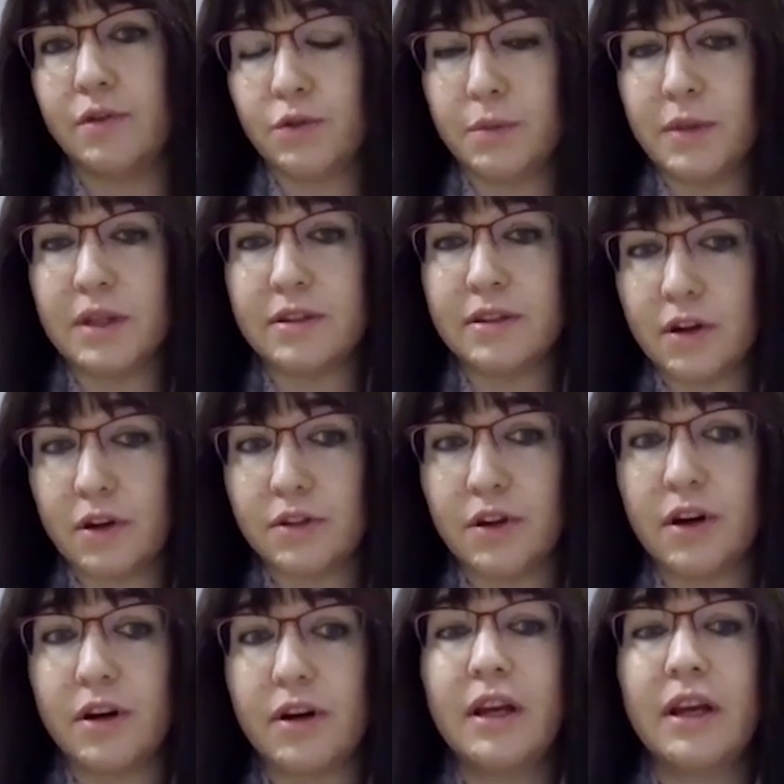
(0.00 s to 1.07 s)
woman
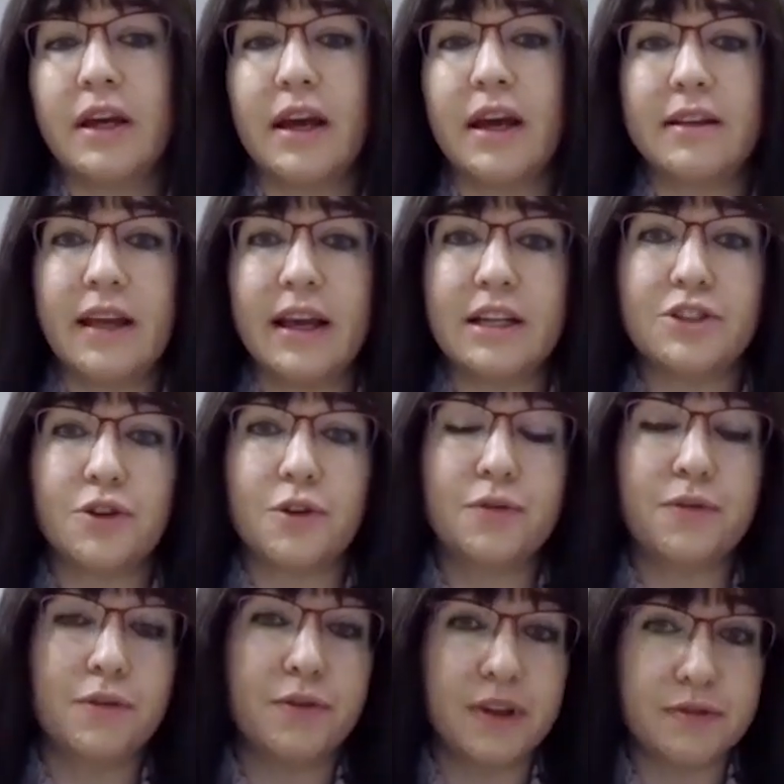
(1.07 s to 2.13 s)
doctor at the age of
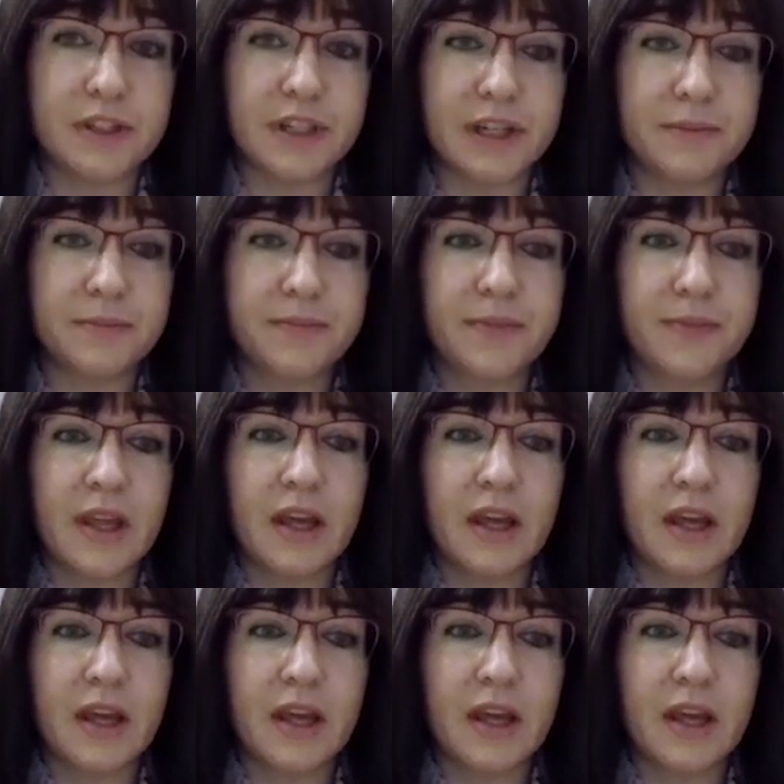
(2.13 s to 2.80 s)
50.